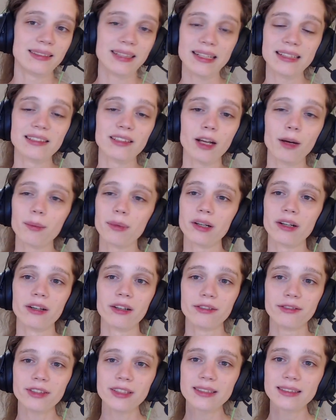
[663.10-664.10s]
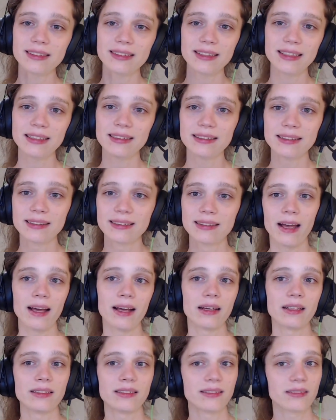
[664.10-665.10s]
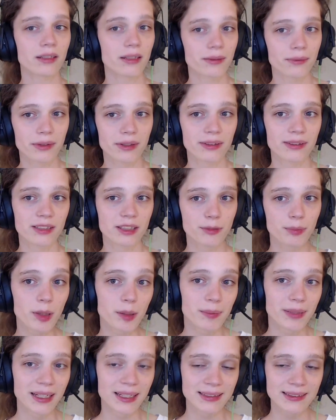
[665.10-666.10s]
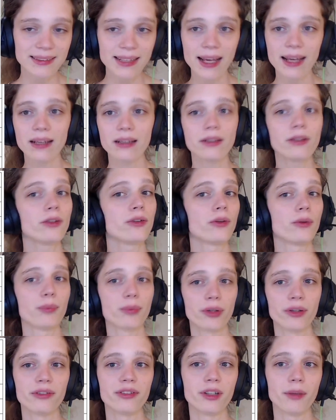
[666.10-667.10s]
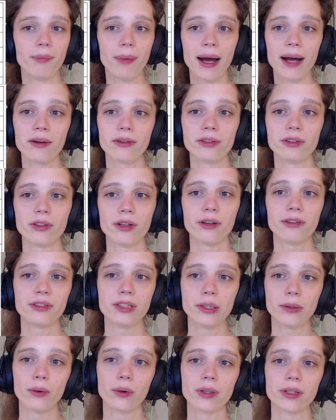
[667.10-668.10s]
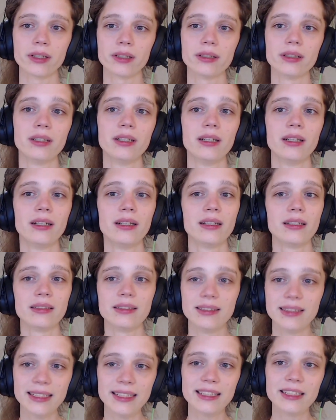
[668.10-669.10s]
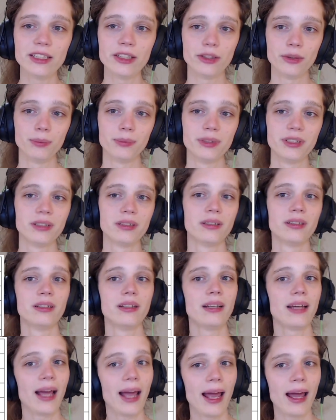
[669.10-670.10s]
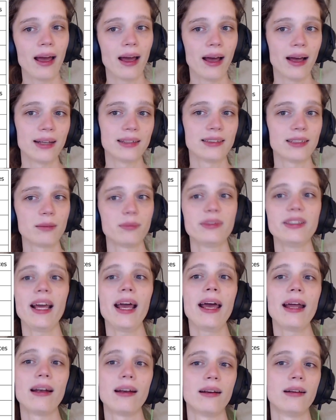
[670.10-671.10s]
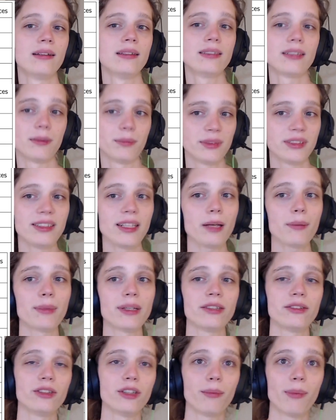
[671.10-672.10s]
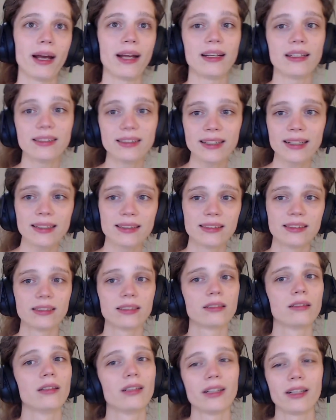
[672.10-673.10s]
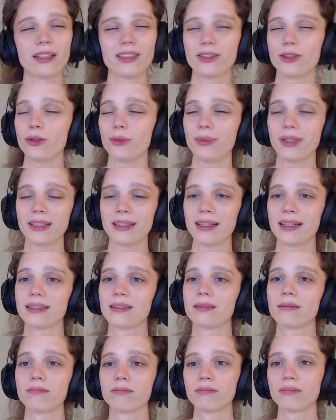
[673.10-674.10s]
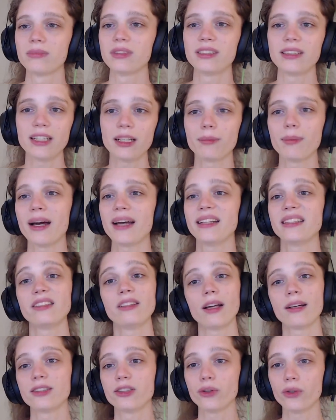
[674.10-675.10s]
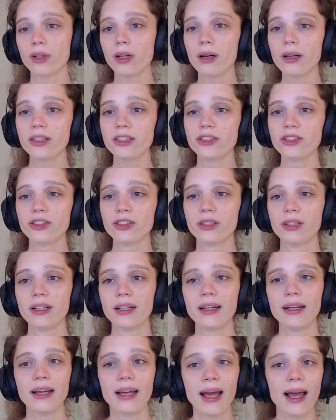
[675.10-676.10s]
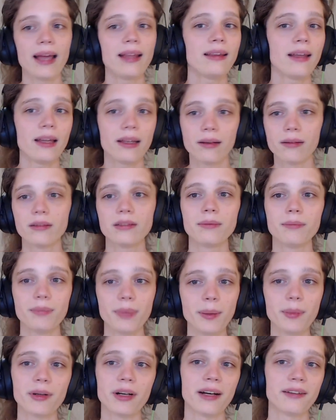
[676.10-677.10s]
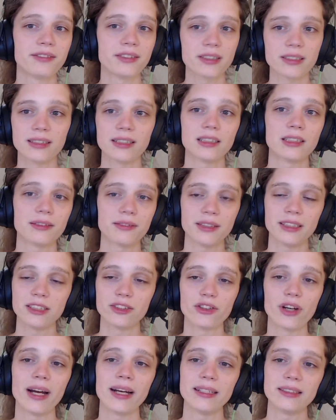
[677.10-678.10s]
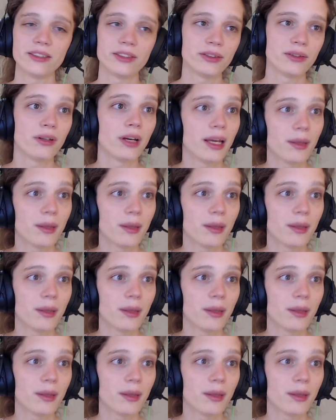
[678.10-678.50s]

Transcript: this number of vertices, starting with Spielman and Zhang, who proved a bound of the order d cubed times n times sigma to the -6, assuming that sigma is not too large. And then people have successively tried to